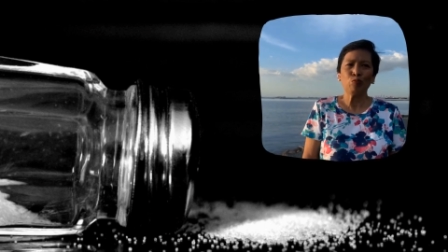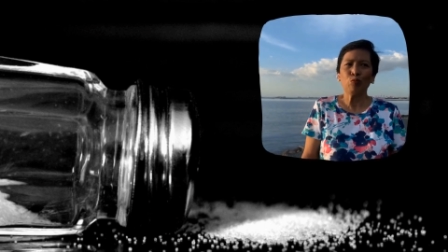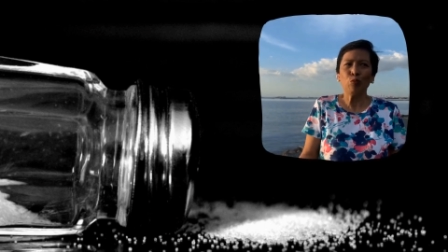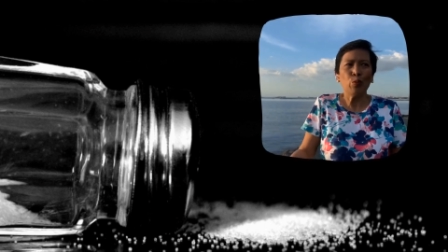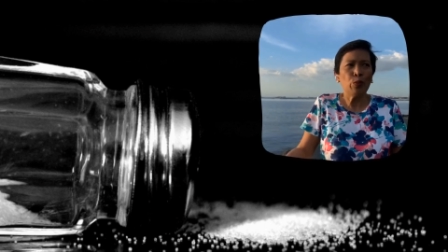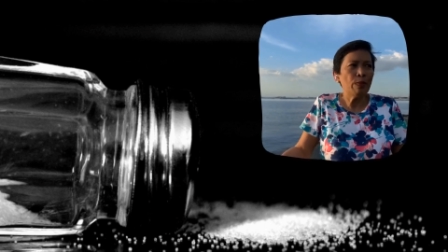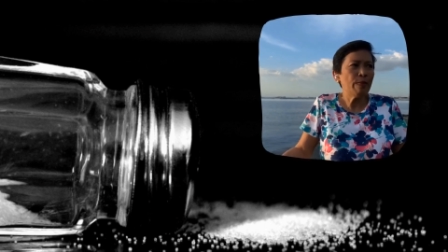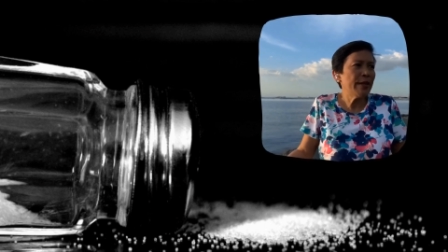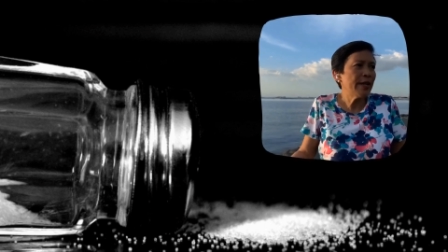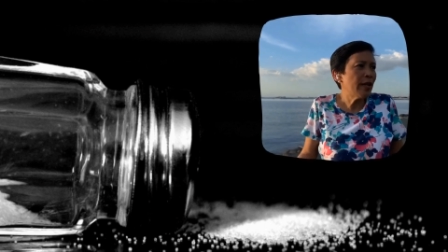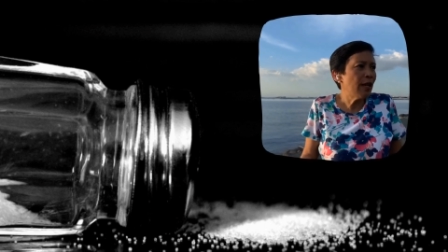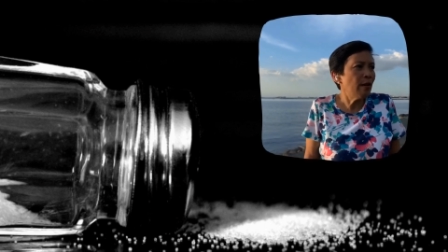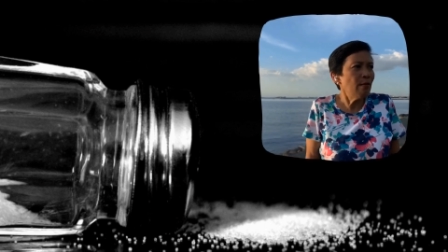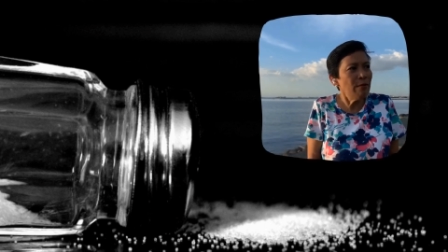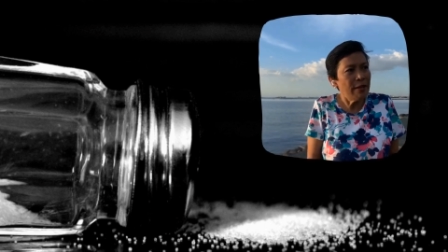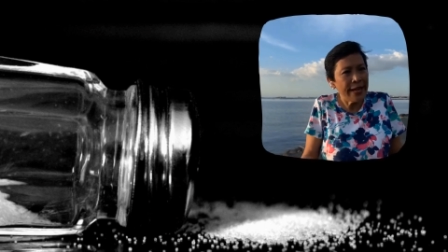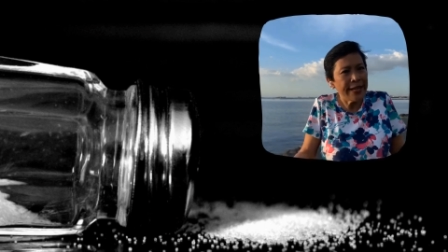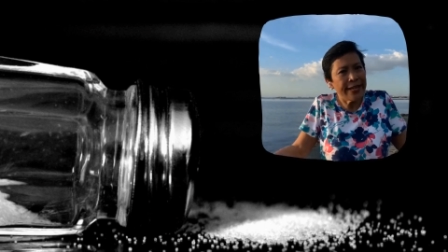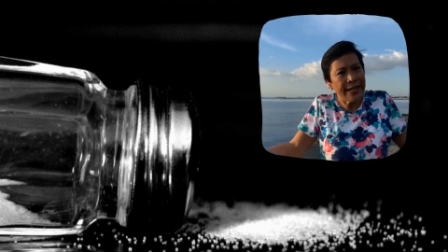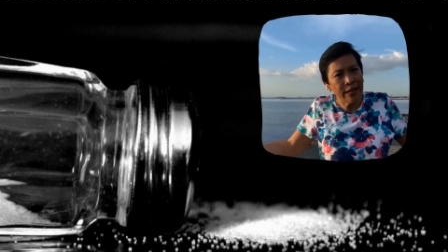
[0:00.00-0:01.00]
We become
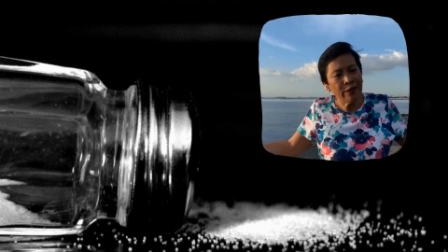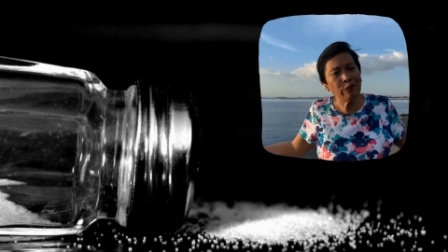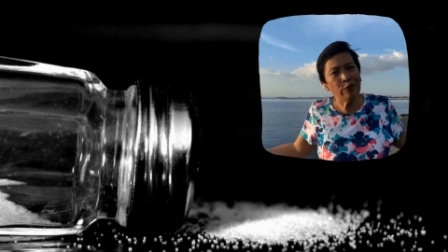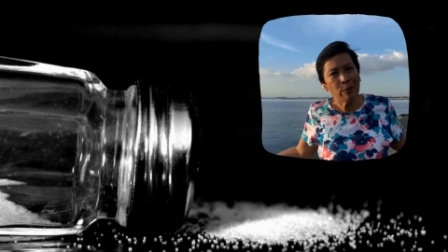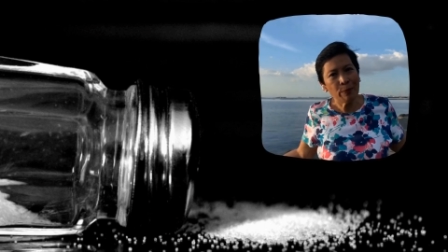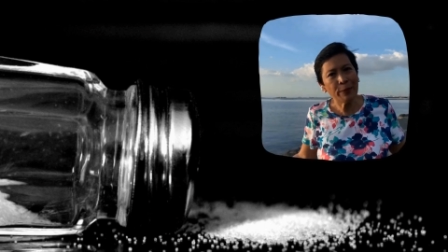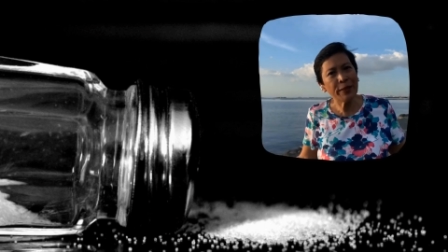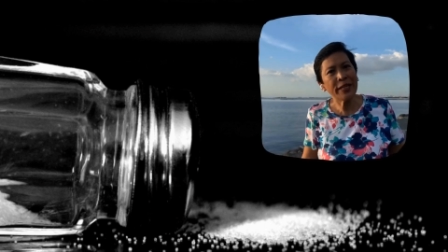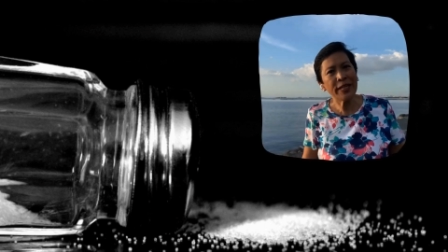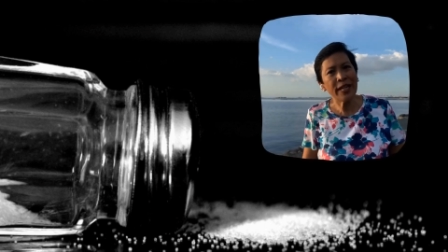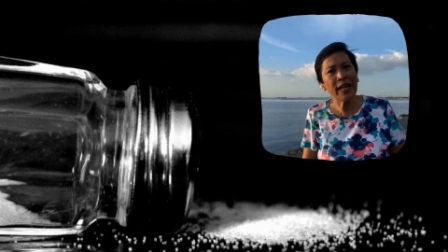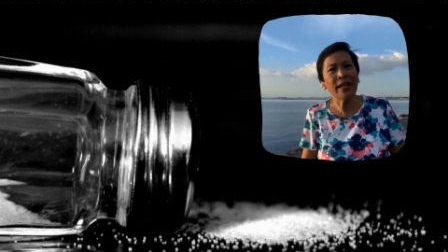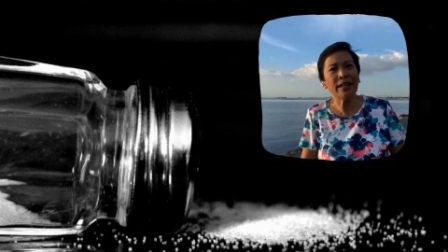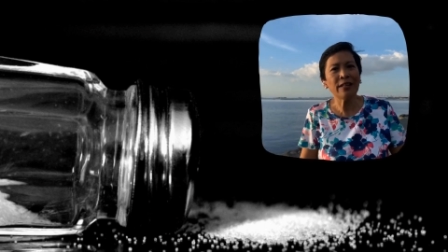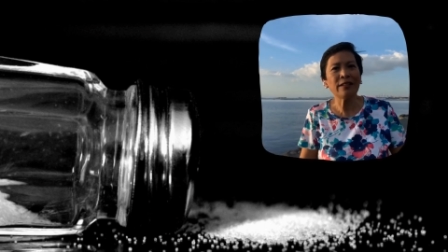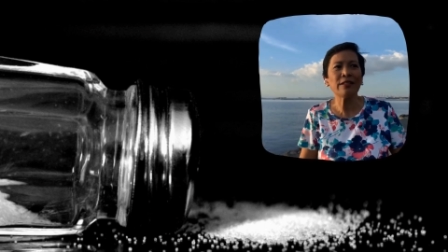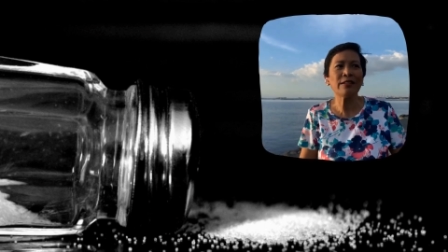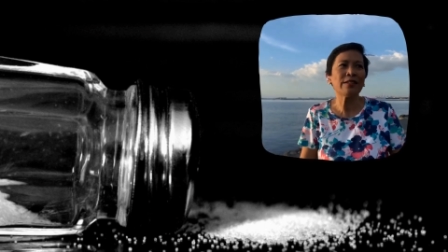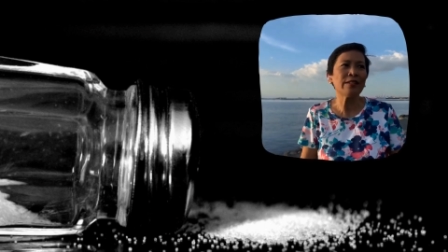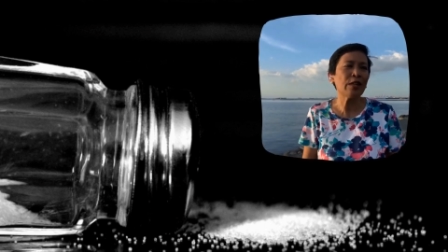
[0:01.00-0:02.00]
like everybody
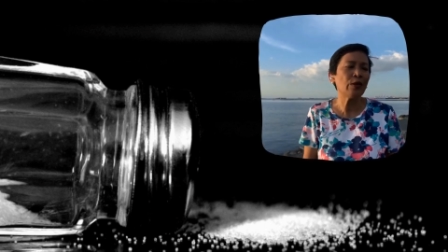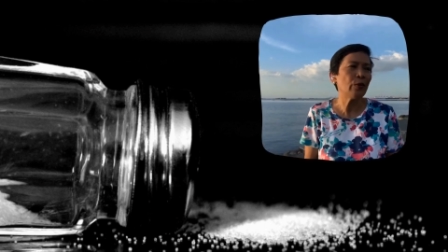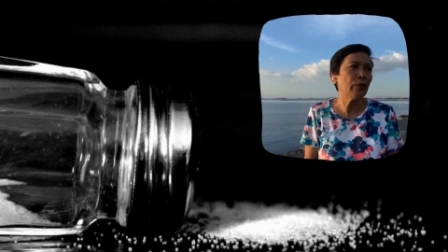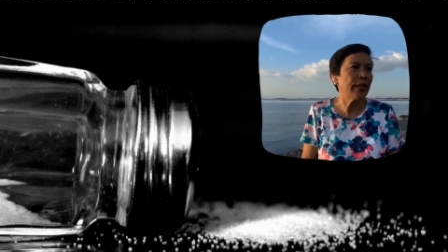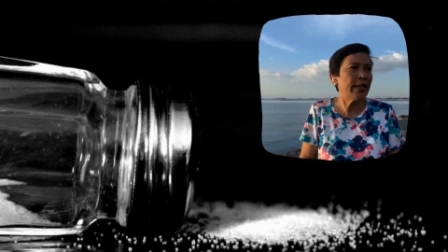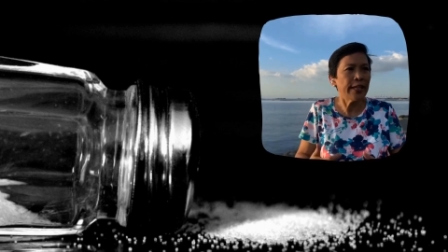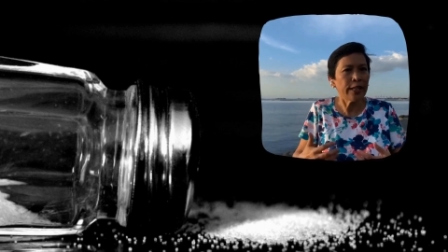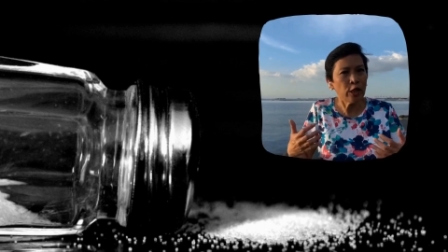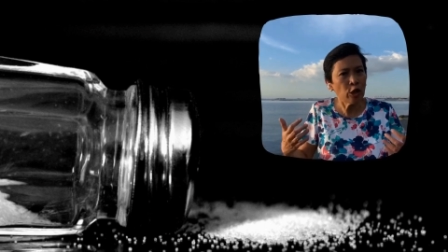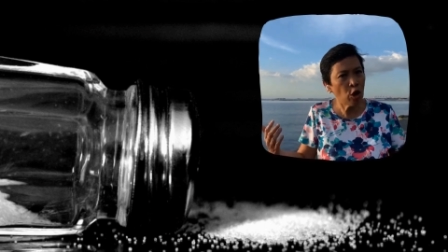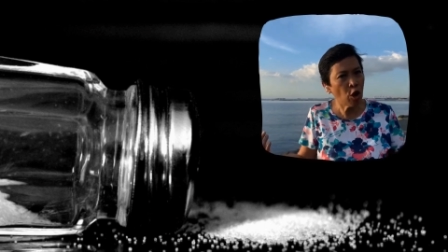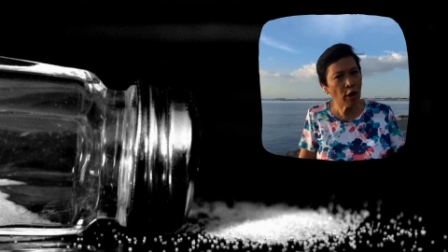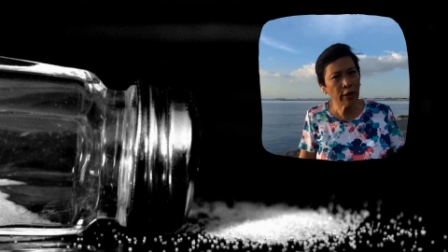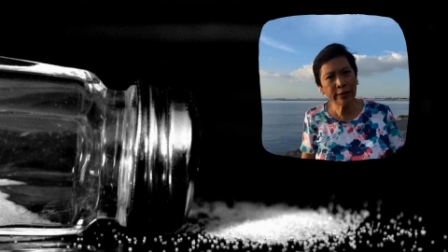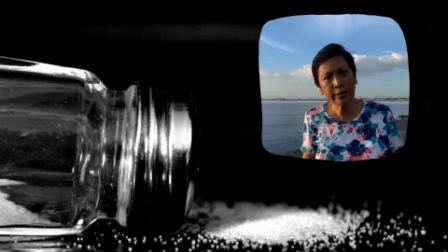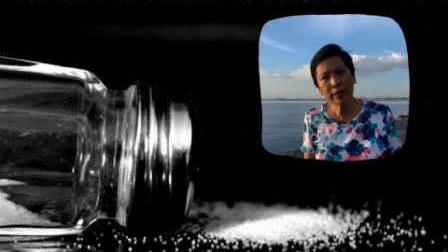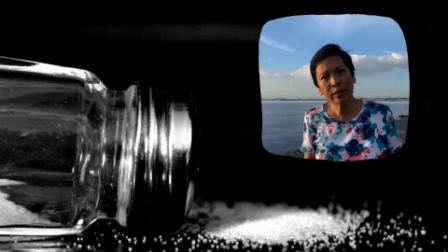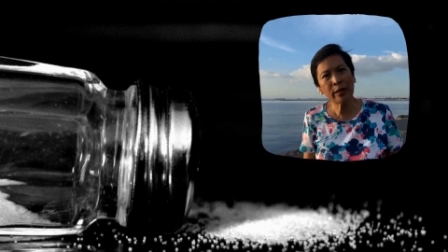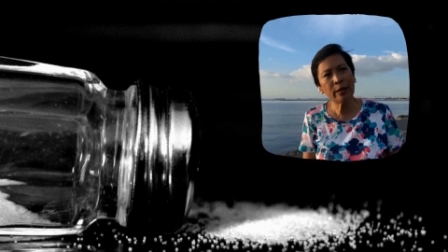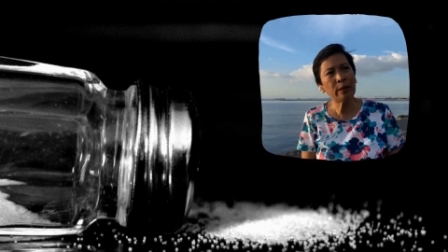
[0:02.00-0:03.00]
else and we get
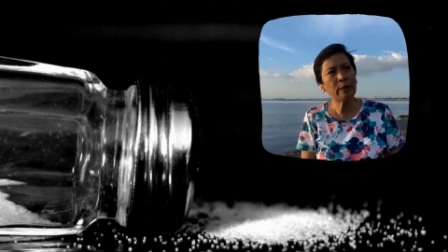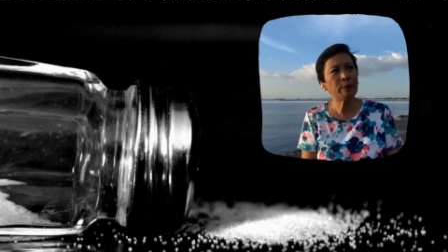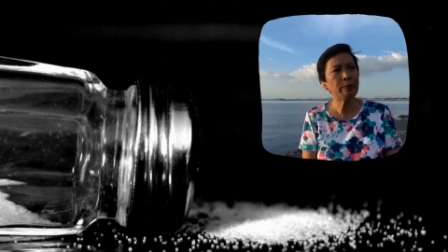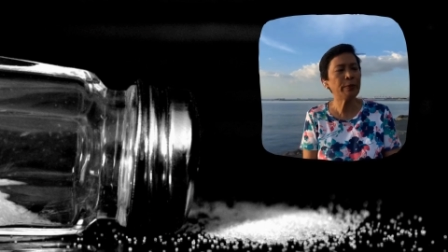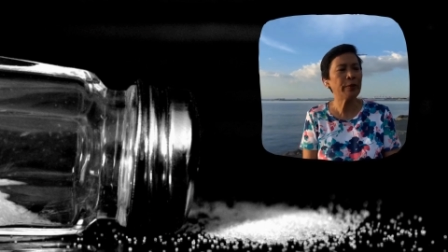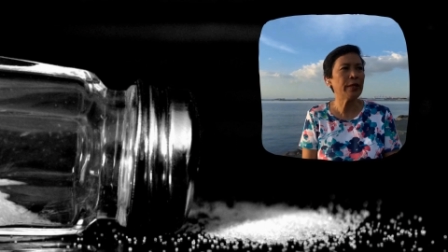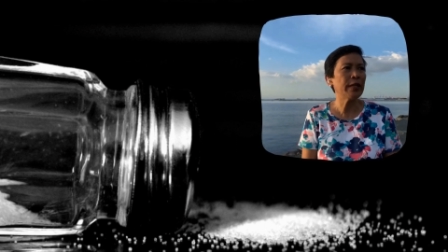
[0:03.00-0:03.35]
caught up